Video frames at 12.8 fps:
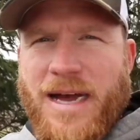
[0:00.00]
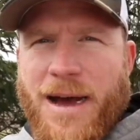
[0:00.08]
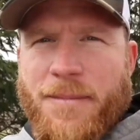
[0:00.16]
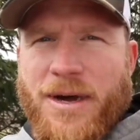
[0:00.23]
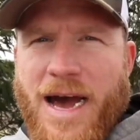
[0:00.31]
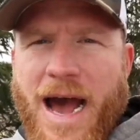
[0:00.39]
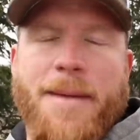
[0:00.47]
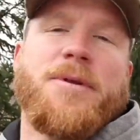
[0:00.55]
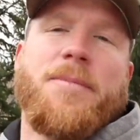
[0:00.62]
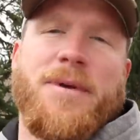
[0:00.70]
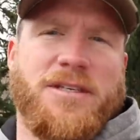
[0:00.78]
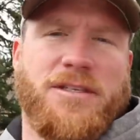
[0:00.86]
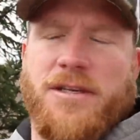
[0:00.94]
I'm an
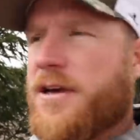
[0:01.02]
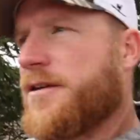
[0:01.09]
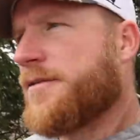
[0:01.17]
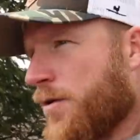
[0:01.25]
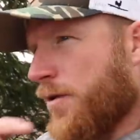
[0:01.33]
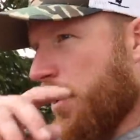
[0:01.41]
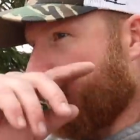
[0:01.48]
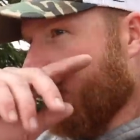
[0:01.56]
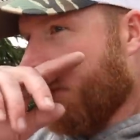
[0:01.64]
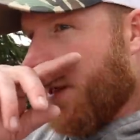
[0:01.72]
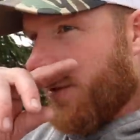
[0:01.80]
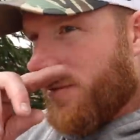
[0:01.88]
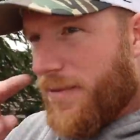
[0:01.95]
optimist. Greg's a
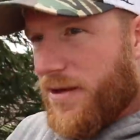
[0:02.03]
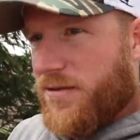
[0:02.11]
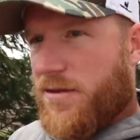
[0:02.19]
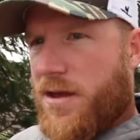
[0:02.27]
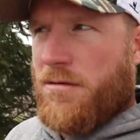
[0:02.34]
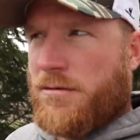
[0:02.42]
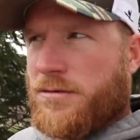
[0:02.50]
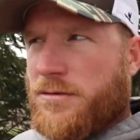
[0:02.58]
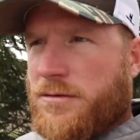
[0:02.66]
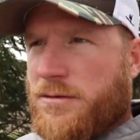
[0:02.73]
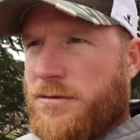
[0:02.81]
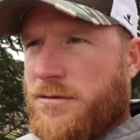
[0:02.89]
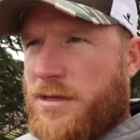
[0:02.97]
pessimist.
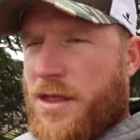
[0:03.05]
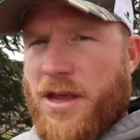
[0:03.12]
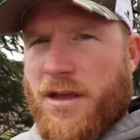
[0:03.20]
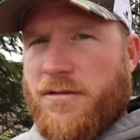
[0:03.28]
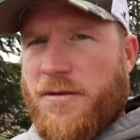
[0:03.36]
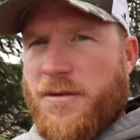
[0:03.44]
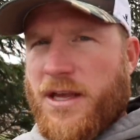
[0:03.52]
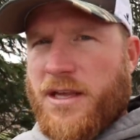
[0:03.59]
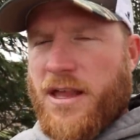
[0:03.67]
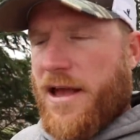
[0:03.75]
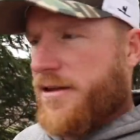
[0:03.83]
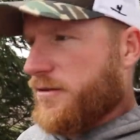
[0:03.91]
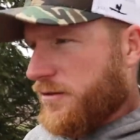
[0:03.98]
I think. Something like
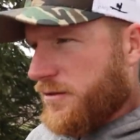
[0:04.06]
that.